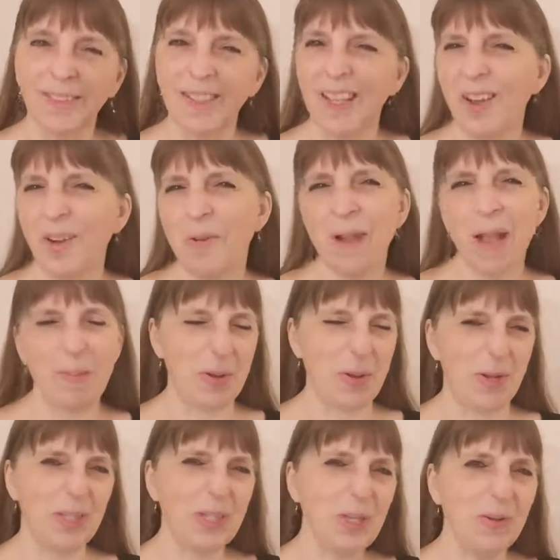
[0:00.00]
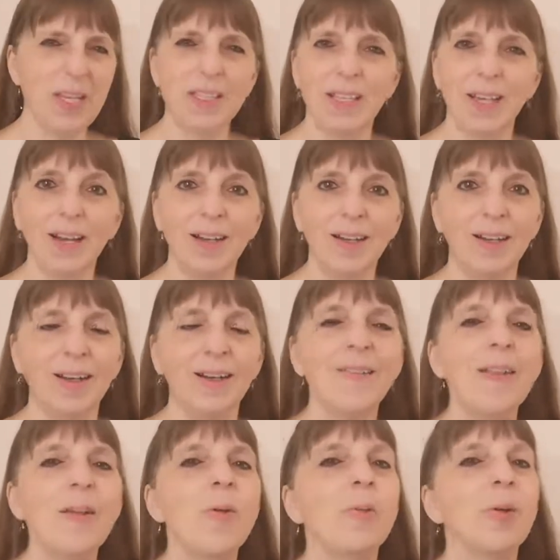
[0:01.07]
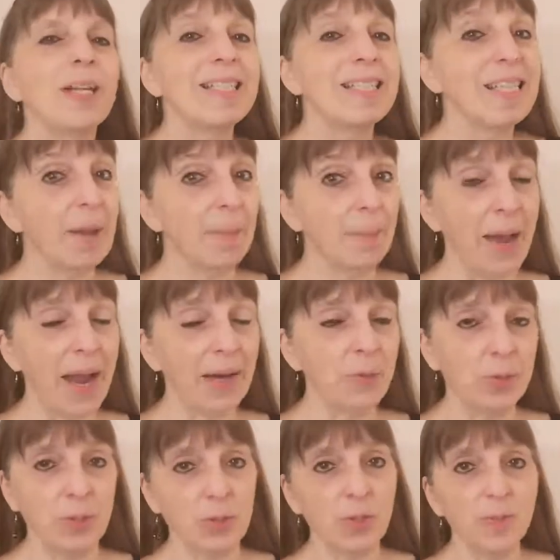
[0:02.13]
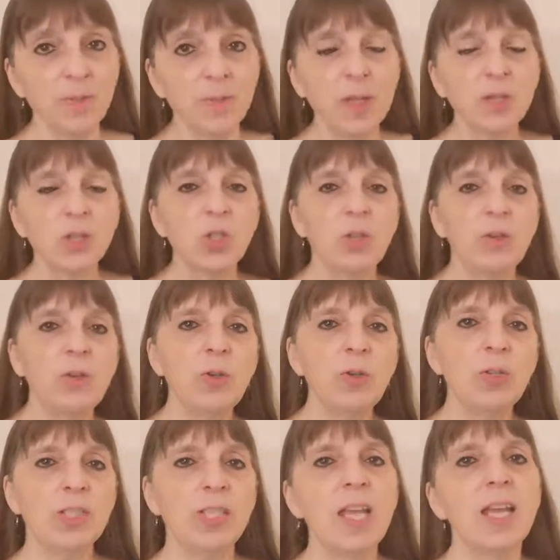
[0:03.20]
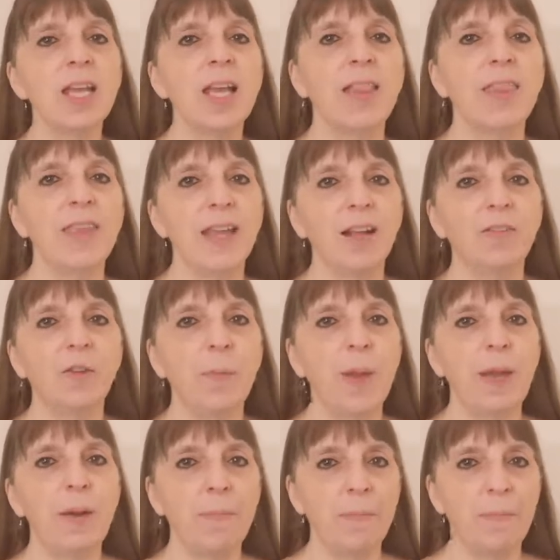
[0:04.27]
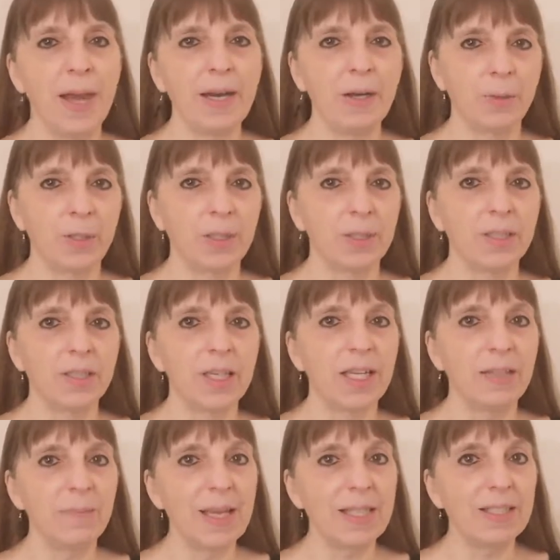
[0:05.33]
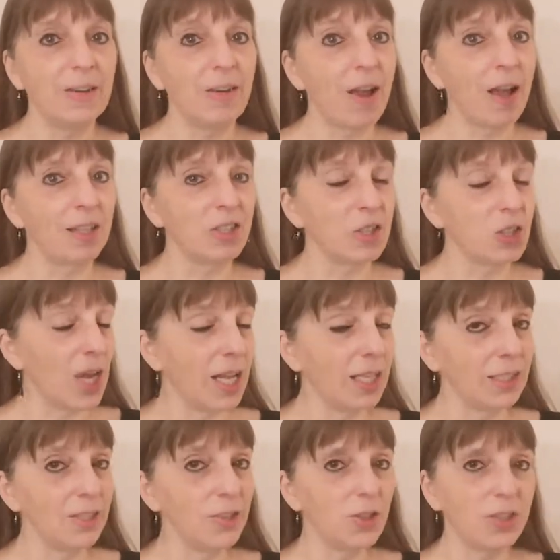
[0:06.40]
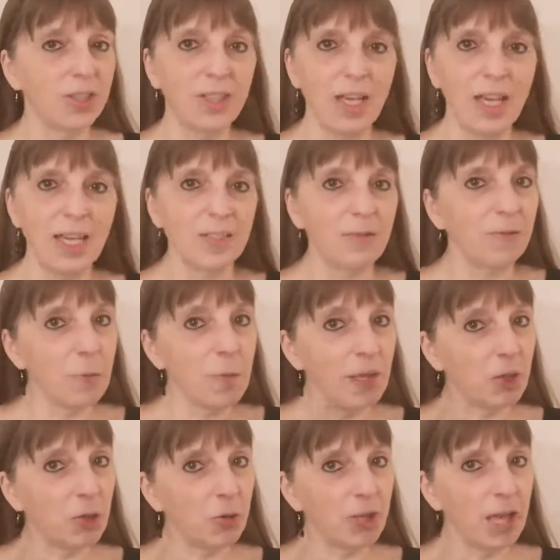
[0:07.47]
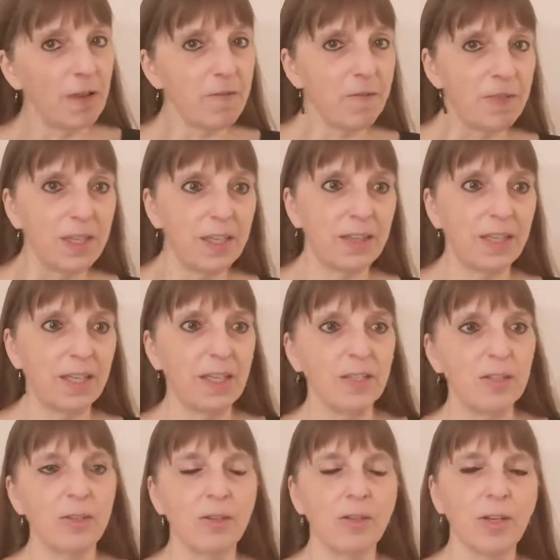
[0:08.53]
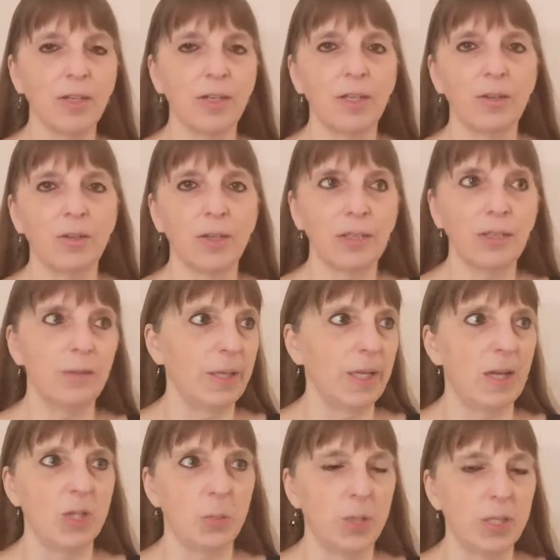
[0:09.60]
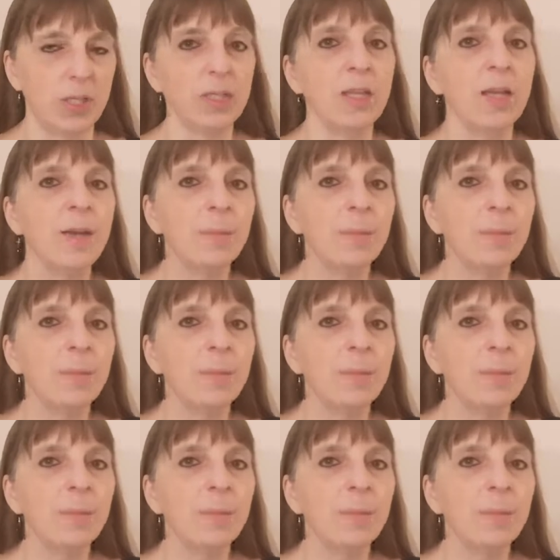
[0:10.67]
Oh, come on, too easy. We're going to sing it backwards. So if you sing the alphabet backwards, it makes it a challenge. It's familiar enough that the kids are not going to go like, oh my gosh, what is this?